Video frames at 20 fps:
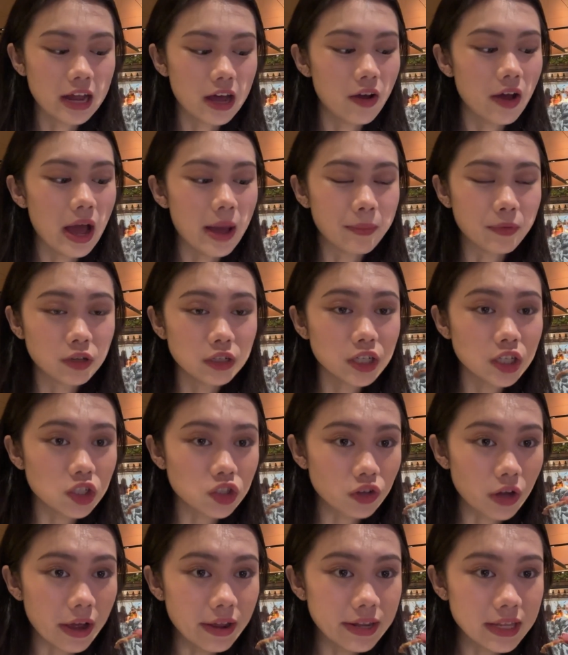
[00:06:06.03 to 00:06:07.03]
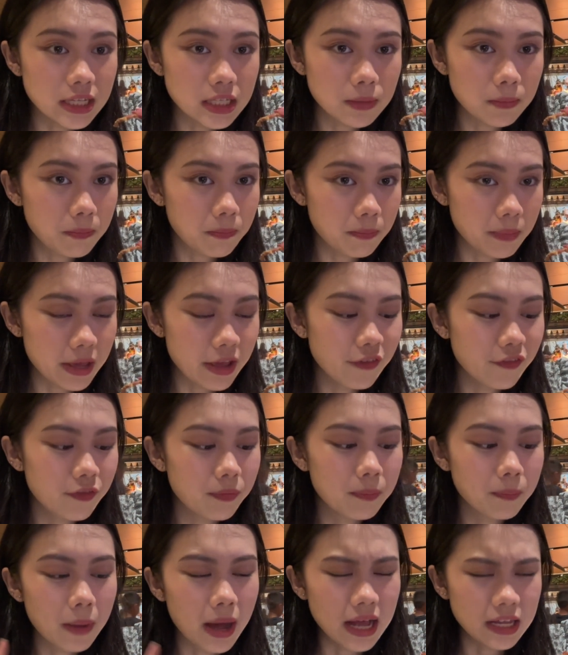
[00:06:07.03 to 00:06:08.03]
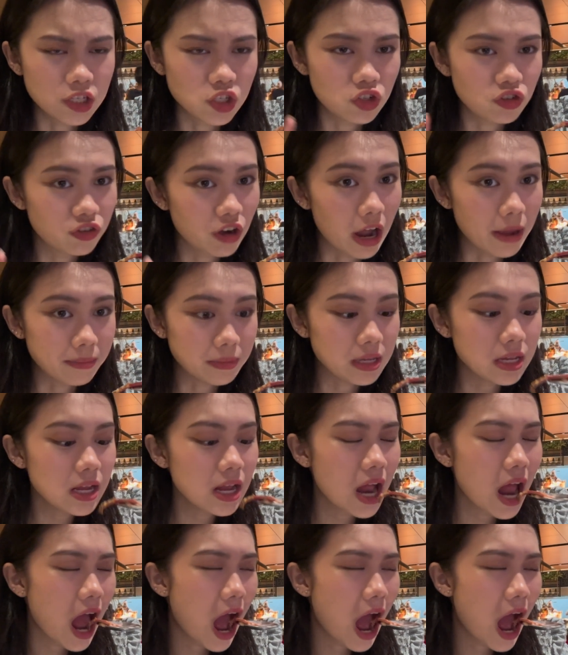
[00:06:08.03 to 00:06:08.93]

Now I'm gonna try this beef pastrami.